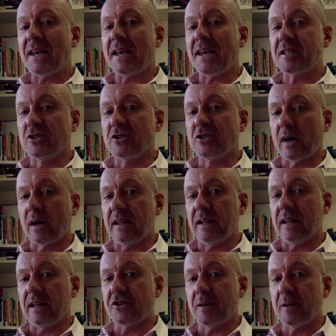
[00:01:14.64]
the majority
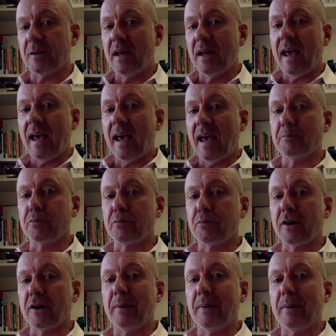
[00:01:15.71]
leadership and bring a
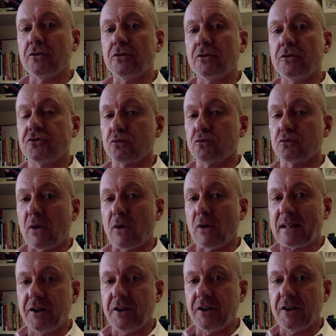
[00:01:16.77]
bill directly
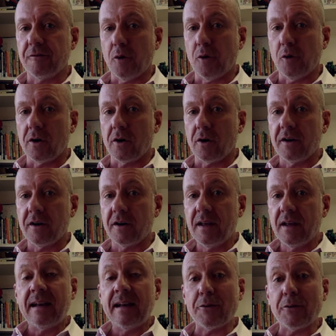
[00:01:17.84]
to the floor.
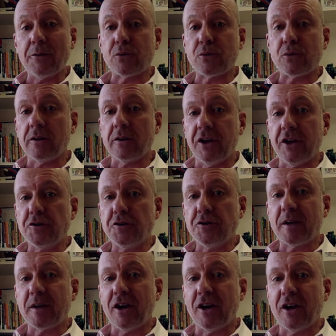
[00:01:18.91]
Now, it's rarely used
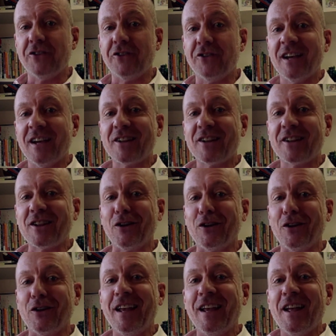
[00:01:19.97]
because
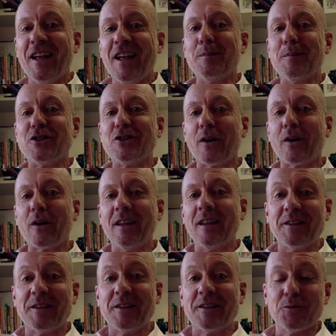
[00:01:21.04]
clearly the majority,
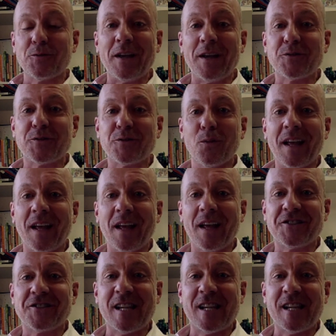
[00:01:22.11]
it's
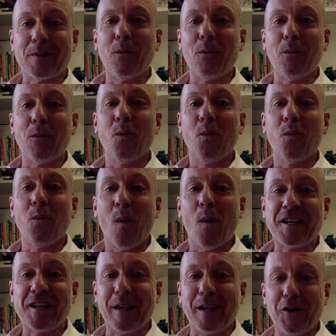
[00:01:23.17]
typically wanted to
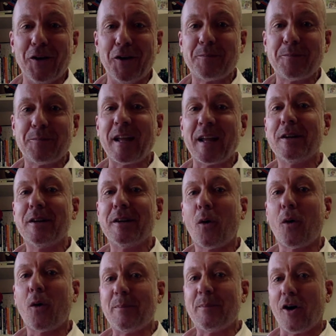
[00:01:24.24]
be used by the minority
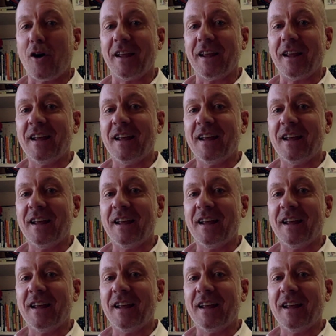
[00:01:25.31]
party,